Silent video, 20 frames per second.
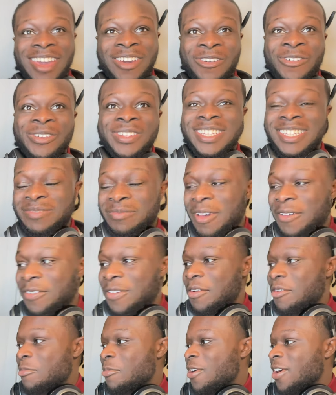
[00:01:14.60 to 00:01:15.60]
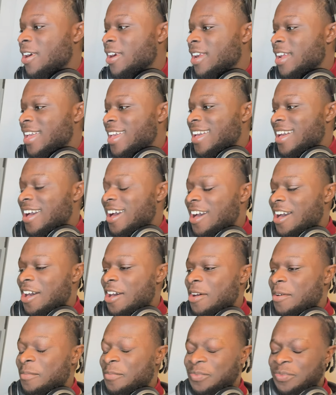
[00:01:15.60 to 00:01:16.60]
cool. This is my favorite part.
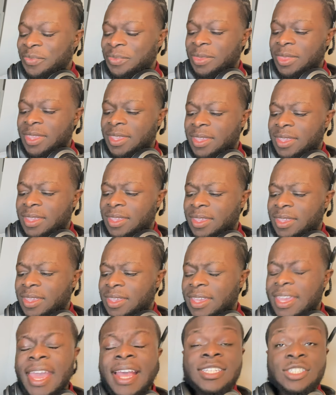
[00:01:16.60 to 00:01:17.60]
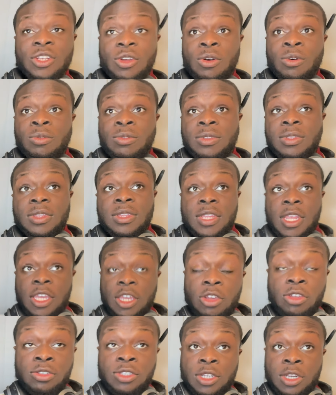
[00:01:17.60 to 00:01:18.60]
Yeah, so the
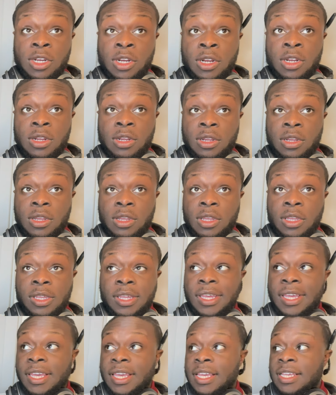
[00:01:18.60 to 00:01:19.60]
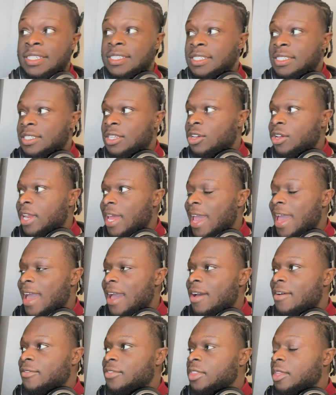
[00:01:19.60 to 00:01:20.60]
user is going to
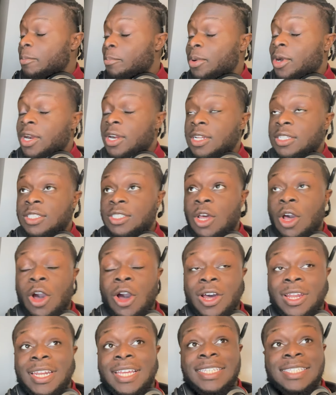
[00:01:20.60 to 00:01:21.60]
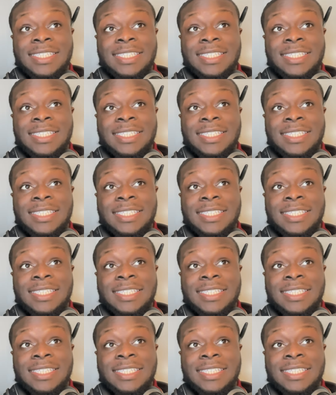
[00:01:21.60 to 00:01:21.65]
have the birds on a